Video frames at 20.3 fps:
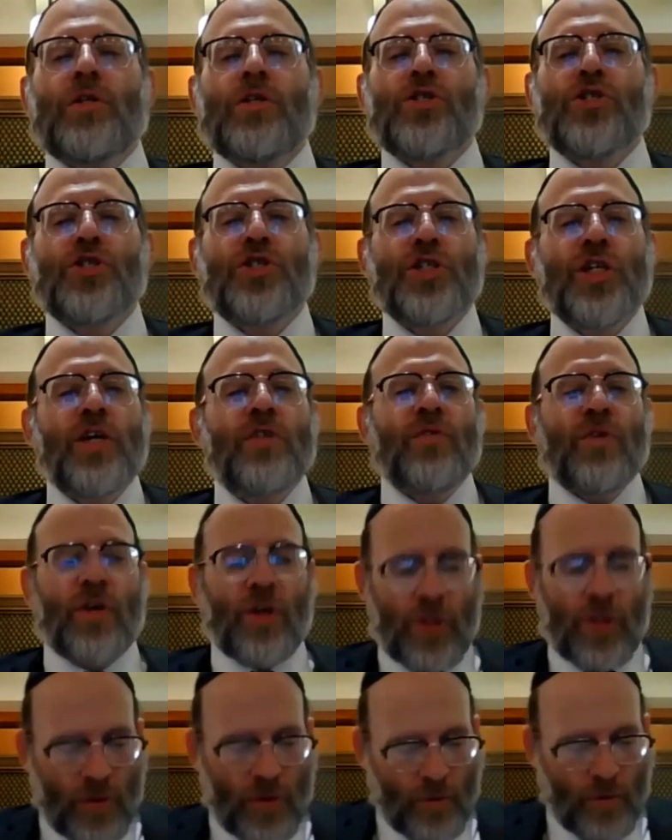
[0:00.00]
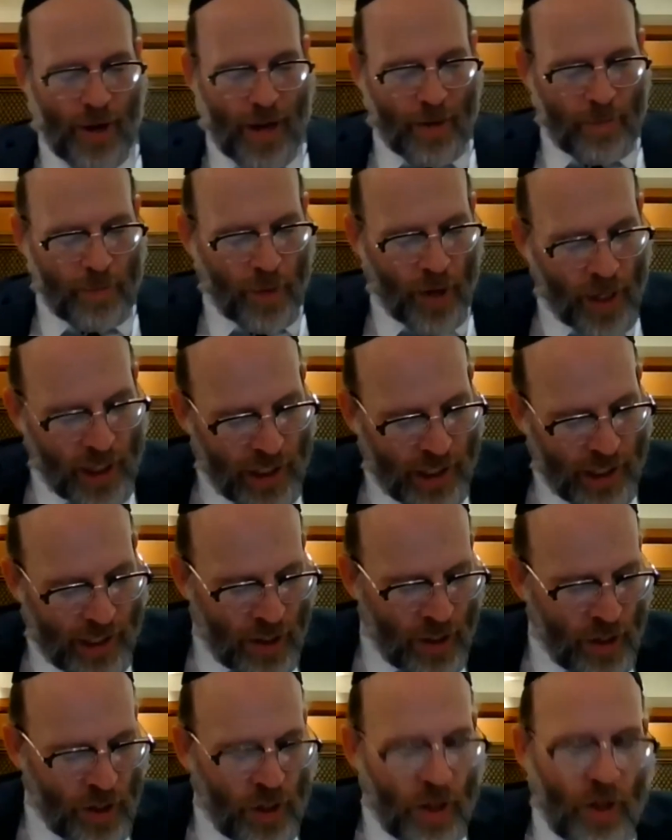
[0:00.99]
yeshiva, the
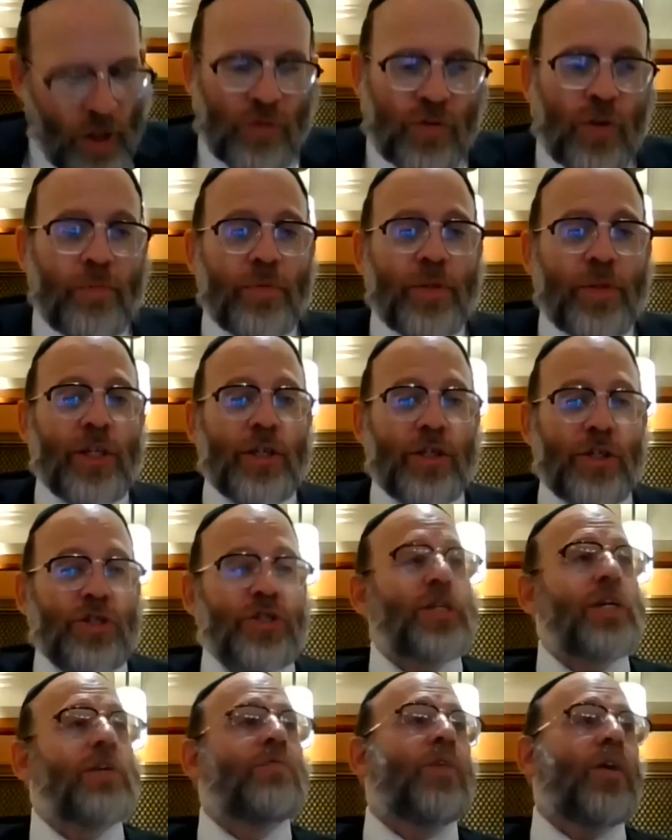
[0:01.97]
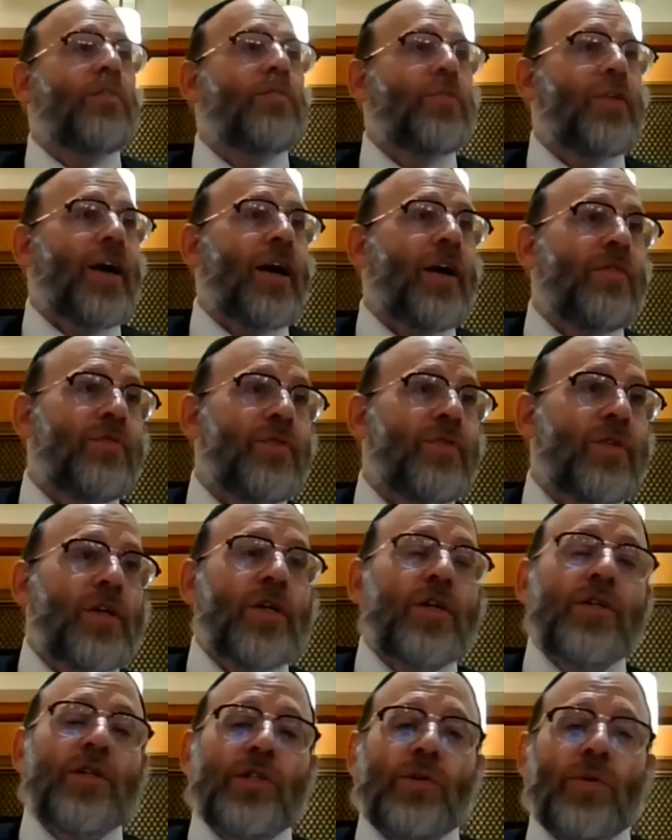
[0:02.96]
rabbis from the yeshiva of Rav.
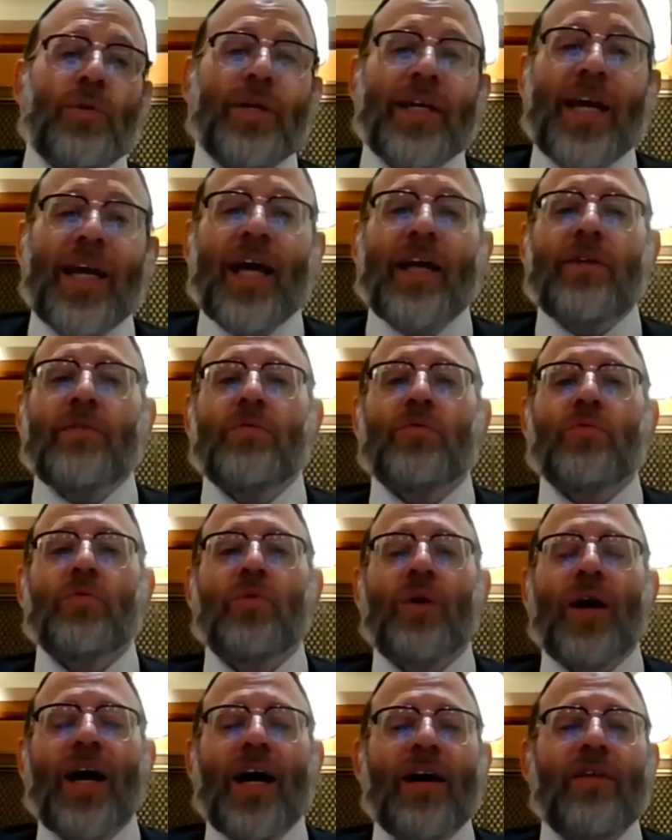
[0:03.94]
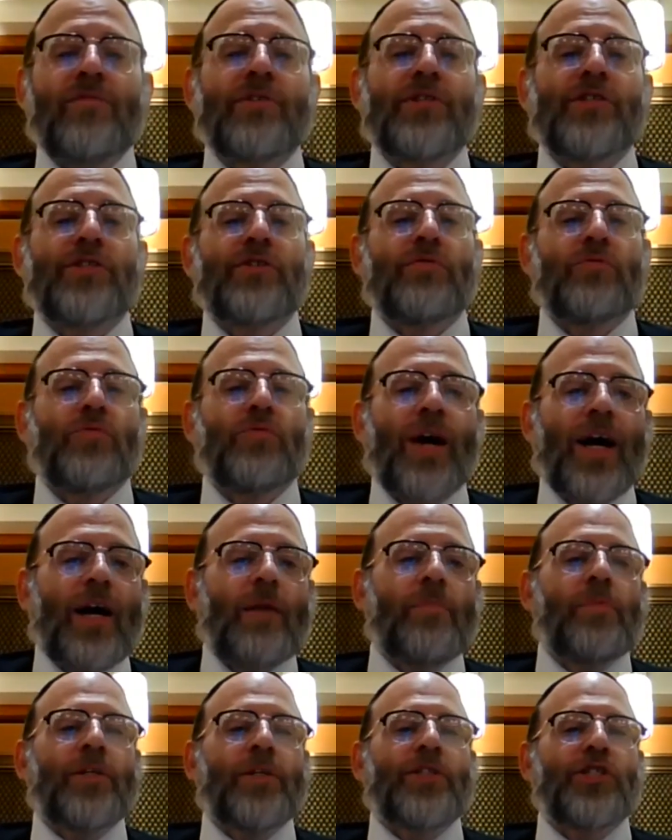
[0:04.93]
So again,
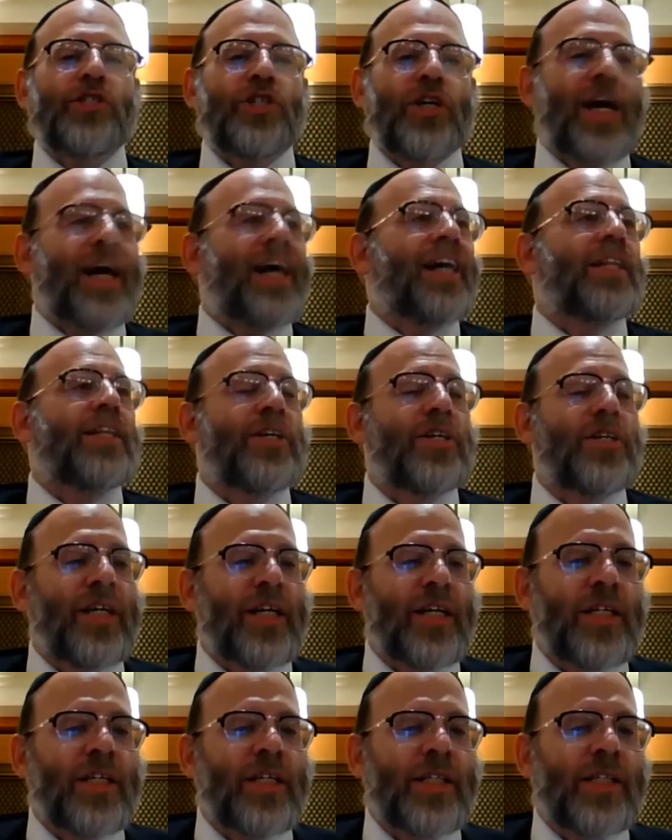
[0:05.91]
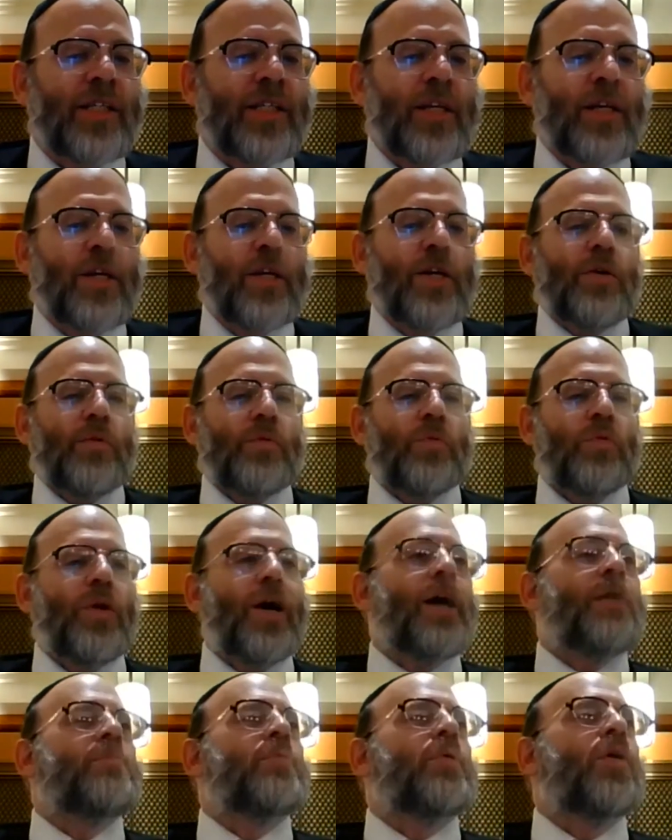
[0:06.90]
Rabbah's challenge is,
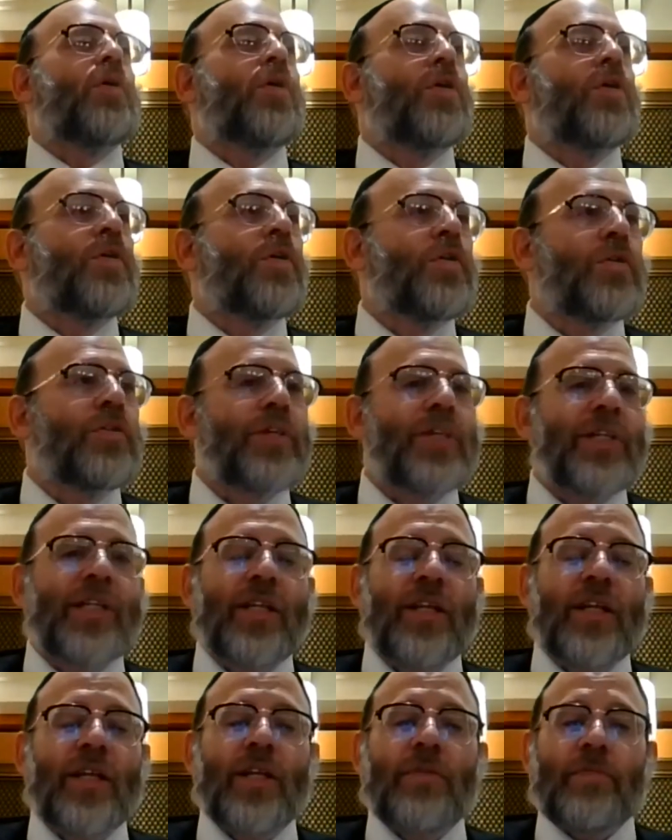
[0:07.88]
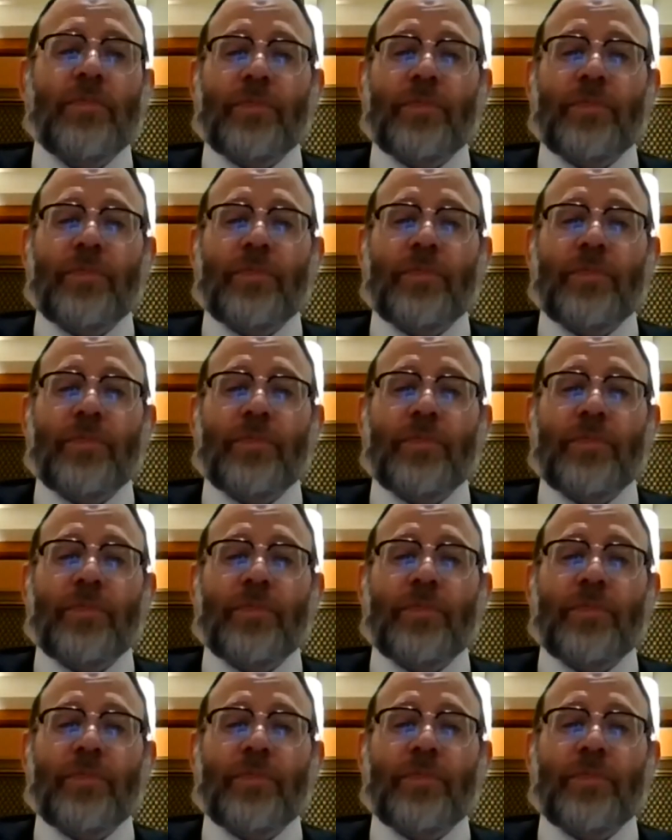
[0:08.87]
Rabbah holds